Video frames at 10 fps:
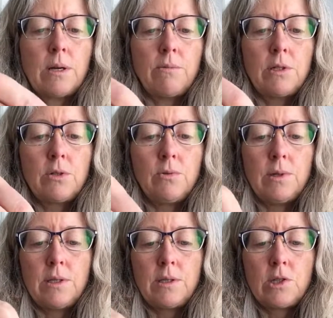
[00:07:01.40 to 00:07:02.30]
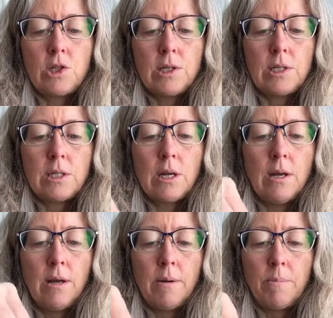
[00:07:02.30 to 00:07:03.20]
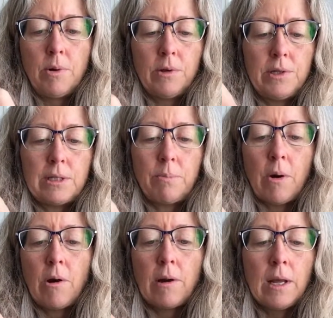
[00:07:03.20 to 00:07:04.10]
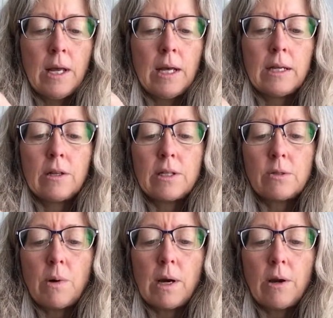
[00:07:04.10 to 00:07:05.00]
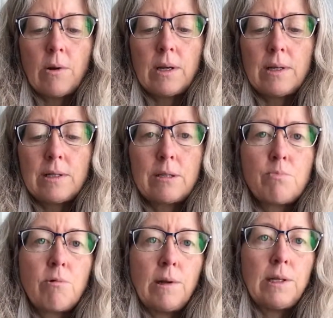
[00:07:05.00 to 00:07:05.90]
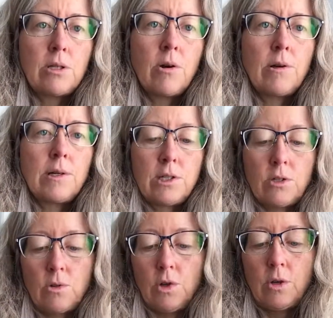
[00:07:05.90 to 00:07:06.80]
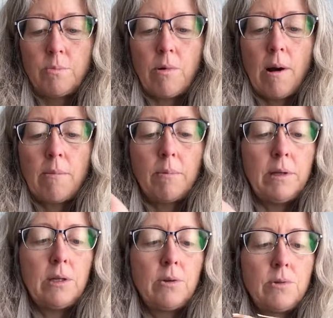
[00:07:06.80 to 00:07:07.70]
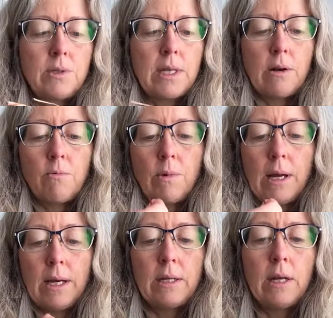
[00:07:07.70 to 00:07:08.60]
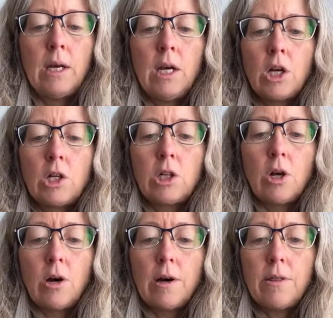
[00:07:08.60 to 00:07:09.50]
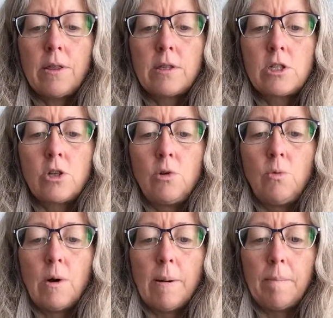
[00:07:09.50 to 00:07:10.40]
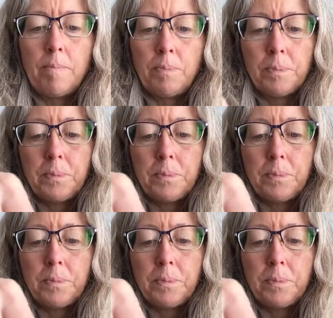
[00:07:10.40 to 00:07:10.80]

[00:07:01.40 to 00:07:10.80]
I would do is just pull these apart. Now this wire is pretty tarnished, so you could probably use that red cloth to